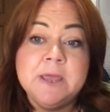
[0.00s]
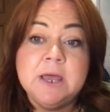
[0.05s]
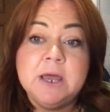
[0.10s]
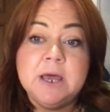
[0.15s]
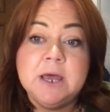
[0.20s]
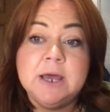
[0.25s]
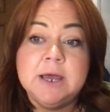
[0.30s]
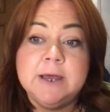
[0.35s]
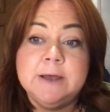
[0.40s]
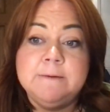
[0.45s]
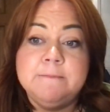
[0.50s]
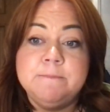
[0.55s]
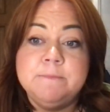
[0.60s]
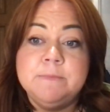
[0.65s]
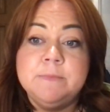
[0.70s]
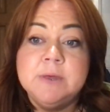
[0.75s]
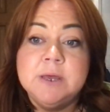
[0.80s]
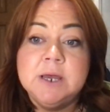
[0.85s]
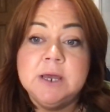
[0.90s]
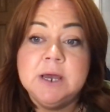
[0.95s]
And
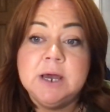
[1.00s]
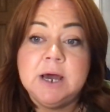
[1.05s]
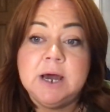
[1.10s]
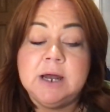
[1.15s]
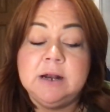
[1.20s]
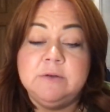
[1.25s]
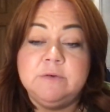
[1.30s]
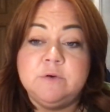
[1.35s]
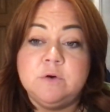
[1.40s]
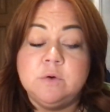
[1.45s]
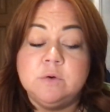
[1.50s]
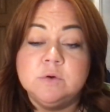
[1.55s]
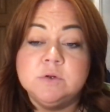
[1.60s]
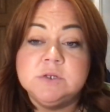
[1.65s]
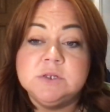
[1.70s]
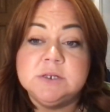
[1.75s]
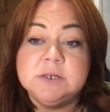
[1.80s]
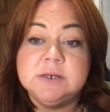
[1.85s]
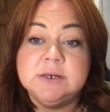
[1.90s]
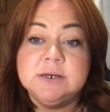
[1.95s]
of
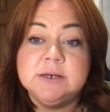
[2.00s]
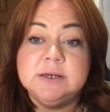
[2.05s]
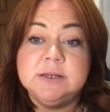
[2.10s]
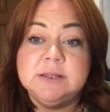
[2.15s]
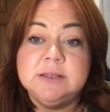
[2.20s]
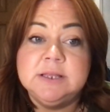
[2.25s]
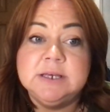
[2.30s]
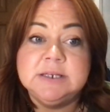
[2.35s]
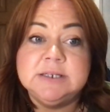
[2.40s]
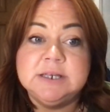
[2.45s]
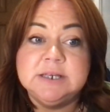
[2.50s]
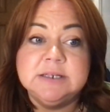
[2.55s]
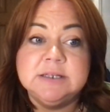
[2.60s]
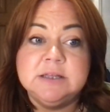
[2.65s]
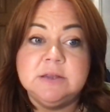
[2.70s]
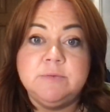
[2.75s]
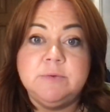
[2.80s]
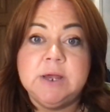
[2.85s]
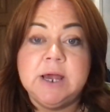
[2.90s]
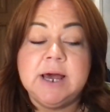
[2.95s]
course, this is
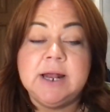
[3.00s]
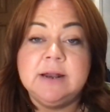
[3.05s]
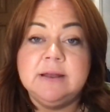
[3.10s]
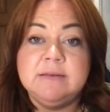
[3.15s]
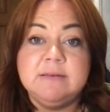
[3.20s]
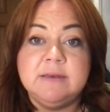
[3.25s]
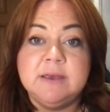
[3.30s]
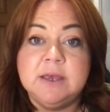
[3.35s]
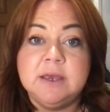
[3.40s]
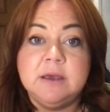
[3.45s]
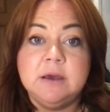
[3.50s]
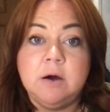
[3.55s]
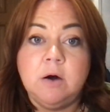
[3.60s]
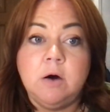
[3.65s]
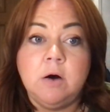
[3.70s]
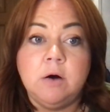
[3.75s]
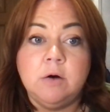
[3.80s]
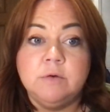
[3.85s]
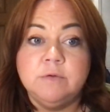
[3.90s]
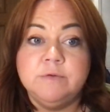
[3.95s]
the reality
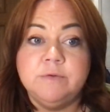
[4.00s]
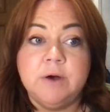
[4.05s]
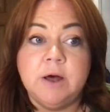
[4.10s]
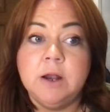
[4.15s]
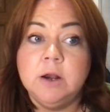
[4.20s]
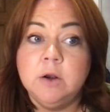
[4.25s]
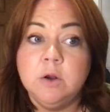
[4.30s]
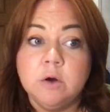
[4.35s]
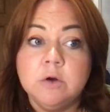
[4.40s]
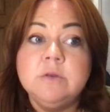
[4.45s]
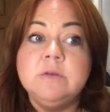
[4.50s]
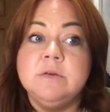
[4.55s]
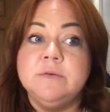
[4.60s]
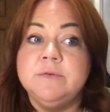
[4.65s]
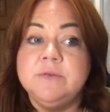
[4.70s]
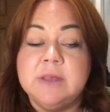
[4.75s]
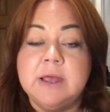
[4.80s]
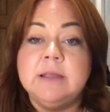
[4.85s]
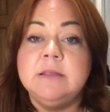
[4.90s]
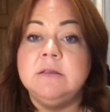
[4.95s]
of a lot of
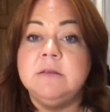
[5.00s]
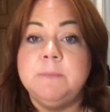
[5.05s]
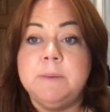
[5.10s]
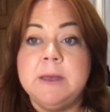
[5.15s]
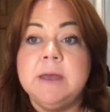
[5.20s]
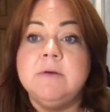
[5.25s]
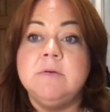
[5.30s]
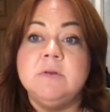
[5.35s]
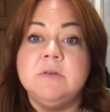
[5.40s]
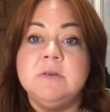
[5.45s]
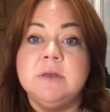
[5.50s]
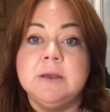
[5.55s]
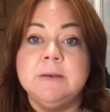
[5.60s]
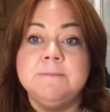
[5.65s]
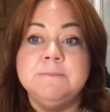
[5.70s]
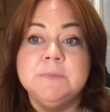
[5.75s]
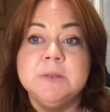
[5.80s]
send parenting,